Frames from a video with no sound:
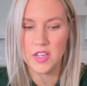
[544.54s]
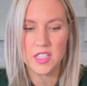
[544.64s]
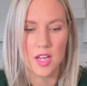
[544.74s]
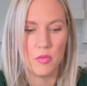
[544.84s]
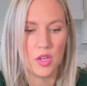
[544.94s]

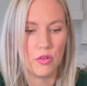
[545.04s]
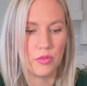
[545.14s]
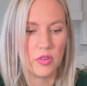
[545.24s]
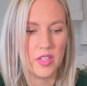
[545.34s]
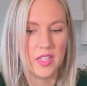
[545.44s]
time we go
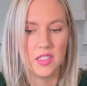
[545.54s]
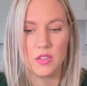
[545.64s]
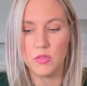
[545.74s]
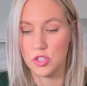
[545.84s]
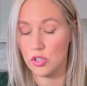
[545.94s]
through a
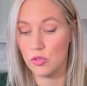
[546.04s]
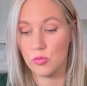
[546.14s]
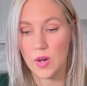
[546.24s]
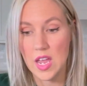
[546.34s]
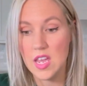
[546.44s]
lesson, which are
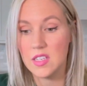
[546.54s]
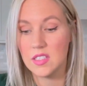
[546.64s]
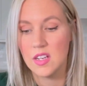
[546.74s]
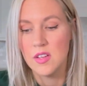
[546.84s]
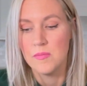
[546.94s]
great.
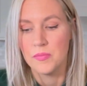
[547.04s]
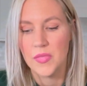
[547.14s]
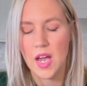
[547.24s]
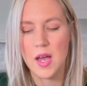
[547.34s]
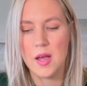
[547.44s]

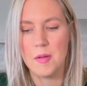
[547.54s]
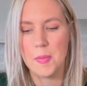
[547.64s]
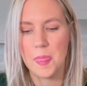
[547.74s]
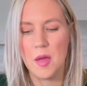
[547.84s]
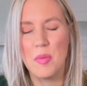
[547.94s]

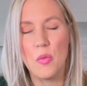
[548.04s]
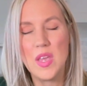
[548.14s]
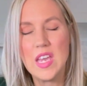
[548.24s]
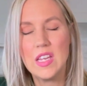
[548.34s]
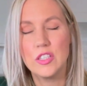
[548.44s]
But
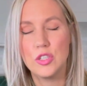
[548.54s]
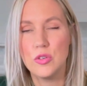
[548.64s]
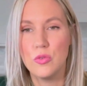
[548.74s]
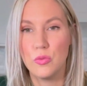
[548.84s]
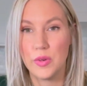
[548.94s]
we
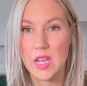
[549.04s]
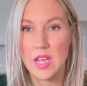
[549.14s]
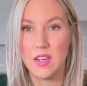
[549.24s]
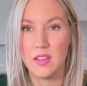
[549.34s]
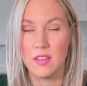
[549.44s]
do
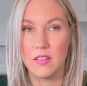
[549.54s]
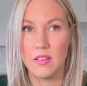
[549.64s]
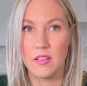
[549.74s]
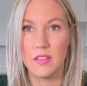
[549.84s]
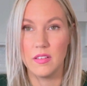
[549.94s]
read
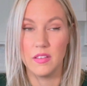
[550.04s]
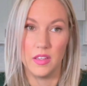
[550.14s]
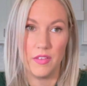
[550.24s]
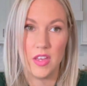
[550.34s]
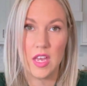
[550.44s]

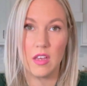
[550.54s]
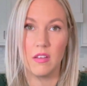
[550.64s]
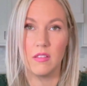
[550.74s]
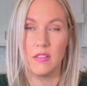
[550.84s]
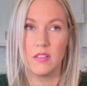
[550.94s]

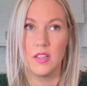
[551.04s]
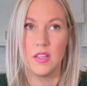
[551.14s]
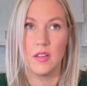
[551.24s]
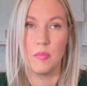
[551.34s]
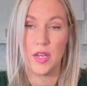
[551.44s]
living
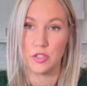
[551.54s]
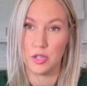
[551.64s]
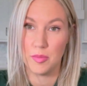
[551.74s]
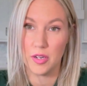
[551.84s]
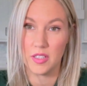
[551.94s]
picture
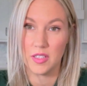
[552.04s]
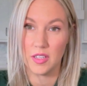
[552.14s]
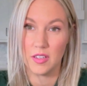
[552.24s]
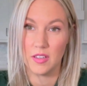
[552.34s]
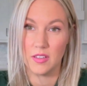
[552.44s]

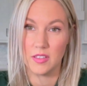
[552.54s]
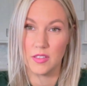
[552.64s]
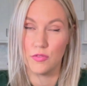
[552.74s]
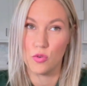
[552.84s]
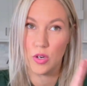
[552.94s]
books
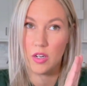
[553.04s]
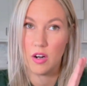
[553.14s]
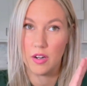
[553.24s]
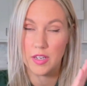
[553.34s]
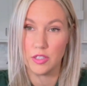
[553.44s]
for
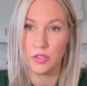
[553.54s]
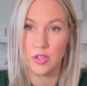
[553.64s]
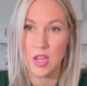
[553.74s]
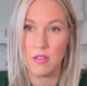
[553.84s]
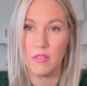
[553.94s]
our
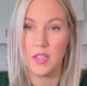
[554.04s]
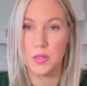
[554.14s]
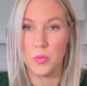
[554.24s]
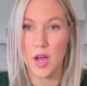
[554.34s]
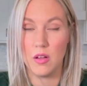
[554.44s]
history
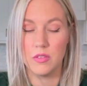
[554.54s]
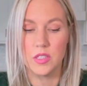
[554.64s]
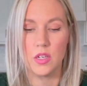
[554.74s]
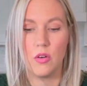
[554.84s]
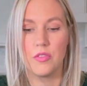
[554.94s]
as well.
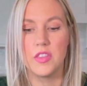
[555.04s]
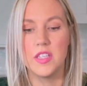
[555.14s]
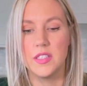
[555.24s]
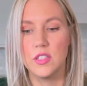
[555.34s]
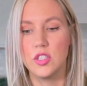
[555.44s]
So
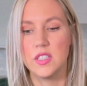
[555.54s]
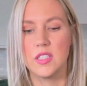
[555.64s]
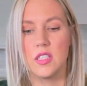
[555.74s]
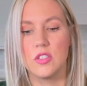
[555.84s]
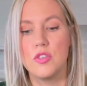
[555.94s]
this is
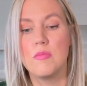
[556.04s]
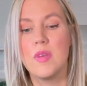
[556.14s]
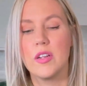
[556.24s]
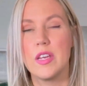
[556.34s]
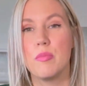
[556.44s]
just to
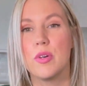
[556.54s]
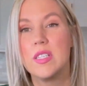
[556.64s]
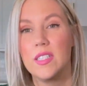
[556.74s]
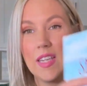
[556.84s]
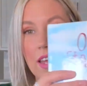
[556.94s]
merely
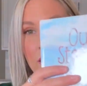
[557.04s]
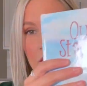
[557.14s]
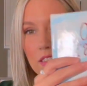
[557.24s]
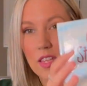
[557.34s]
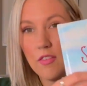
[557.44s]

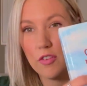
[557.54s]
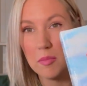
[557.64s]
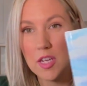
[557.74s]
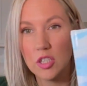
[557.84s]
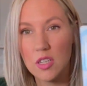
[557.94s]
present the
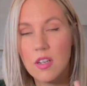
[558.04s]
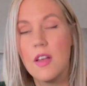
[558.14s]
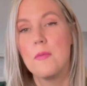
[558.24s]
information,